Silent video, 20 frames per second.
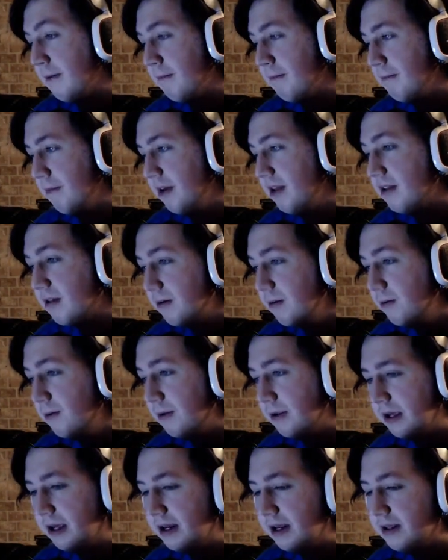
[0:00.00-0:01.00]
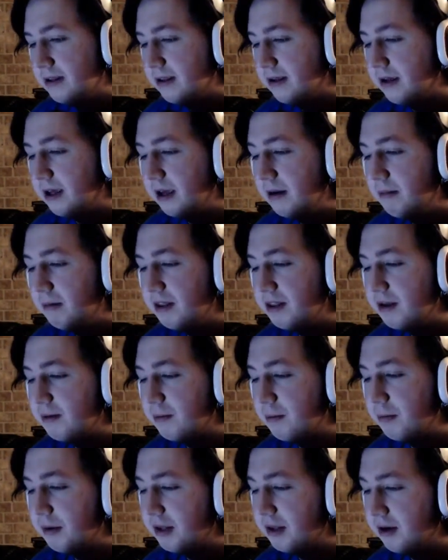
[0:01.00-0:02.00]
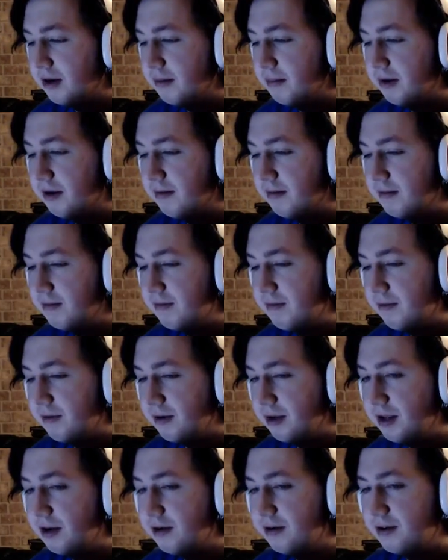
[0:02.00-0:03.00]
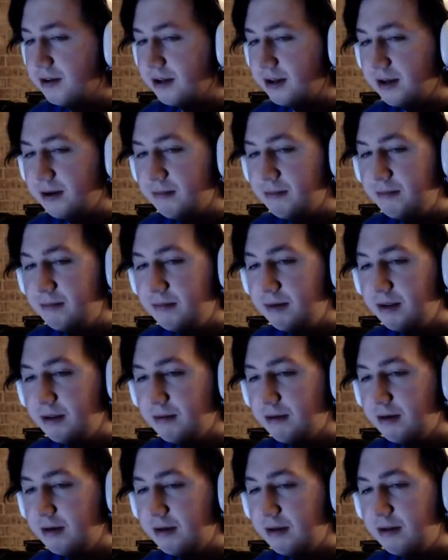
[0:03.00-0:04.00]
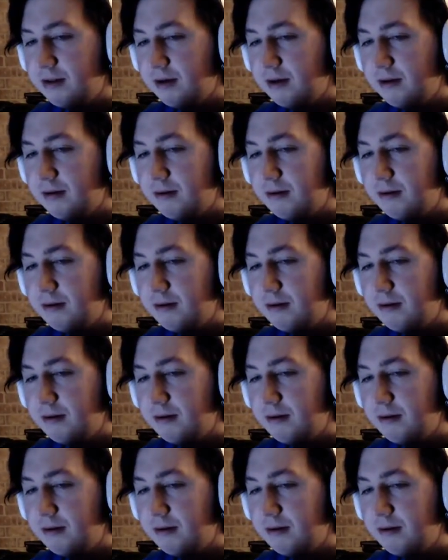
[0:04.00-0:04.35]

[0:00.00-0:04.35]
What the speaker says: it's cool, and it's a game I think we'll be talking about for years to come as well. So